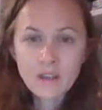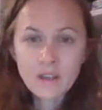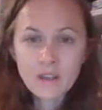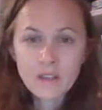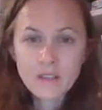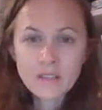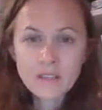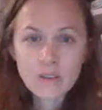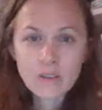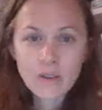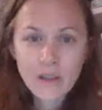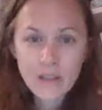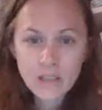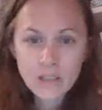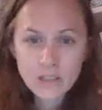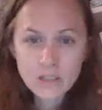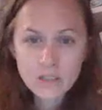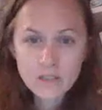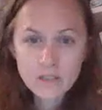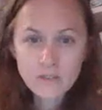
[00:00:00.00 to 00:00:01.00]
I see your
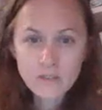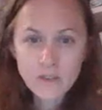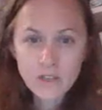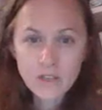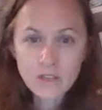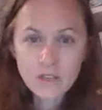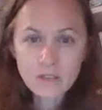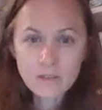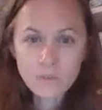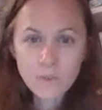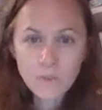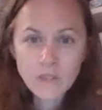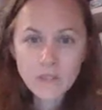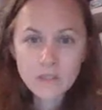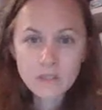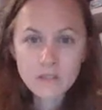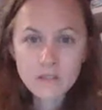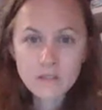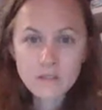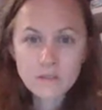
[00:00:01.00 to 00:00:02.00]
anxious face
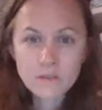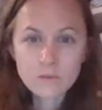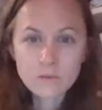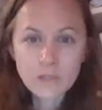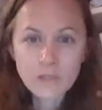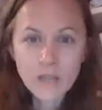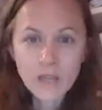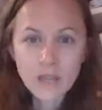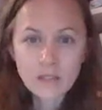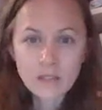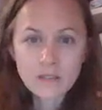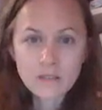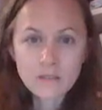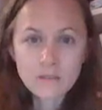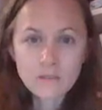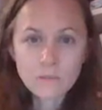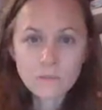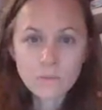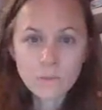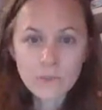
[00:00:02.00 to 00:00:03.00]
waiting at the school
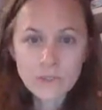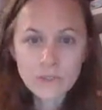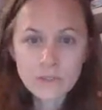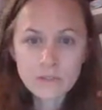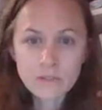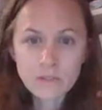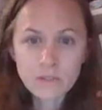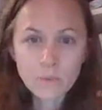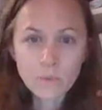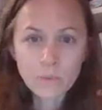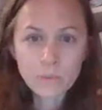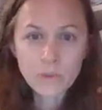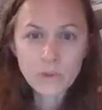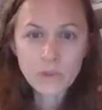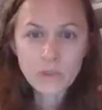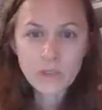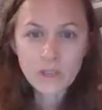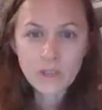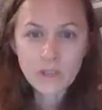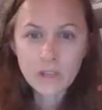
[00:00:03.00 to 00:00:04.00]
gates, wondering what
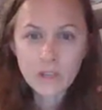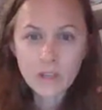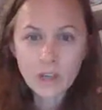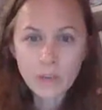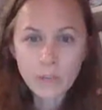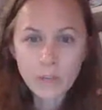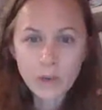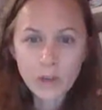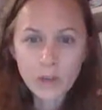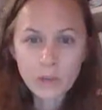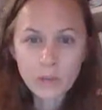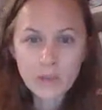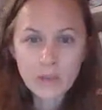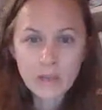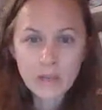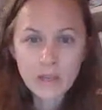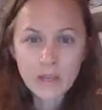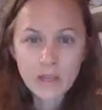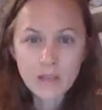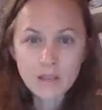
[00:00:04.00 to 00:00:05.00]
mood they're going to come home
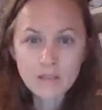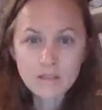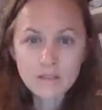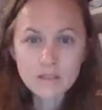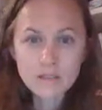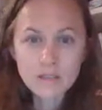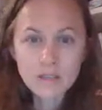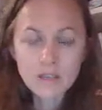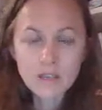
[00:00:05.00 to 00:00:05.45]
in next.